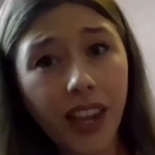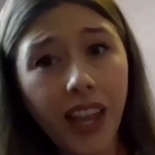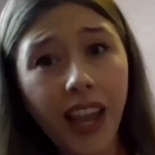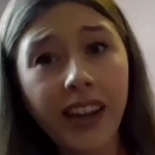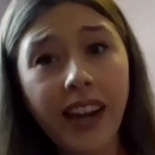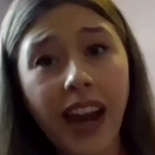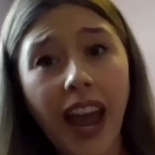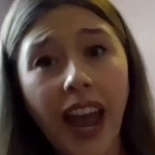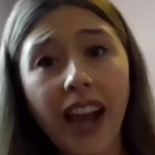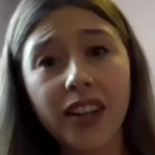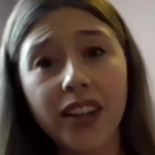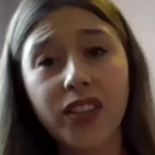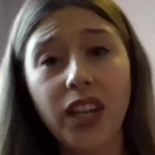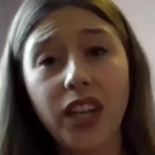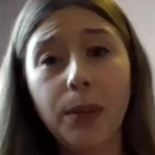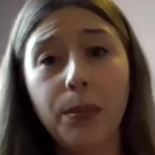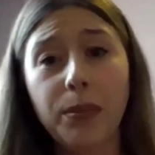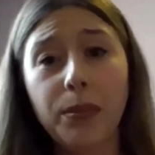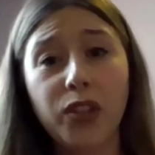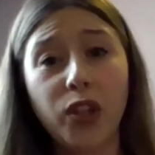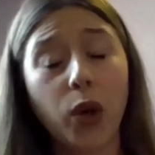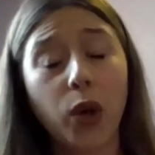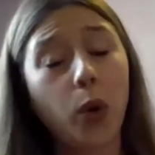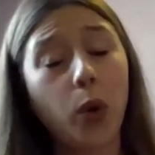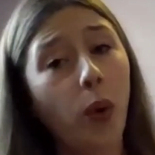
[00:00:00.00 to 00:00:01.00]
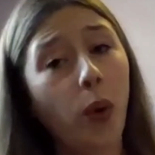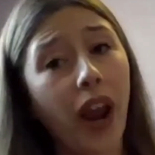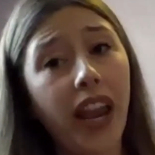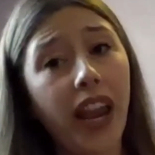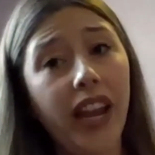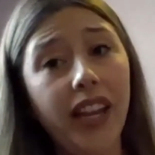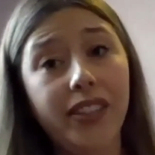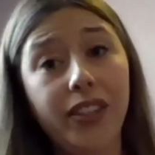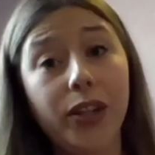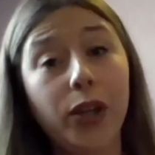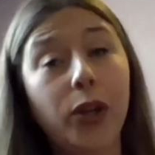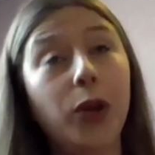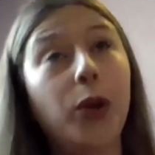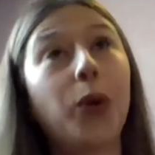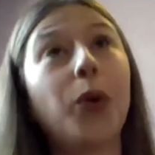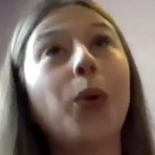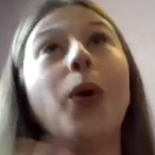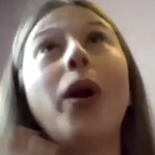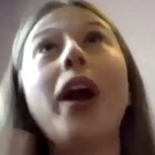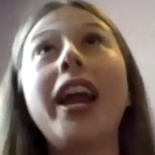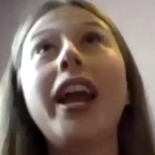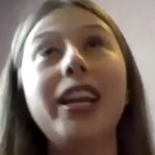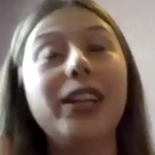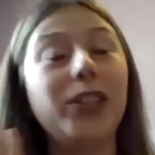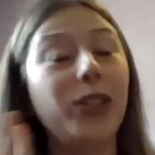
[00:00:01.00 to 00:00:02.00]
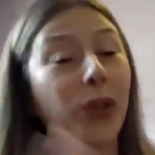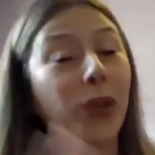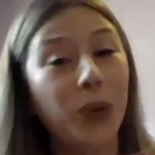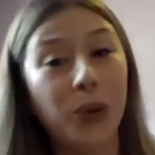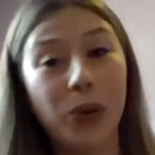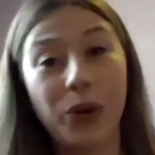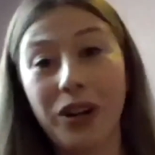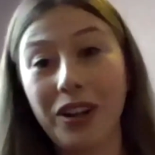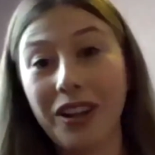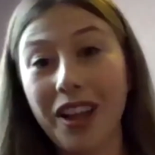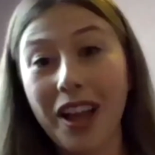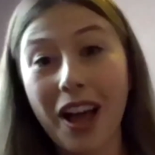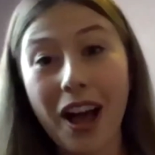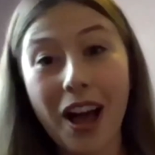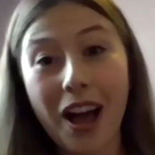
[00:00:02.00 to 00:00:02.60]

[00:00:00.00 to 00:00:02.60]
And Axiom is a great, great tool.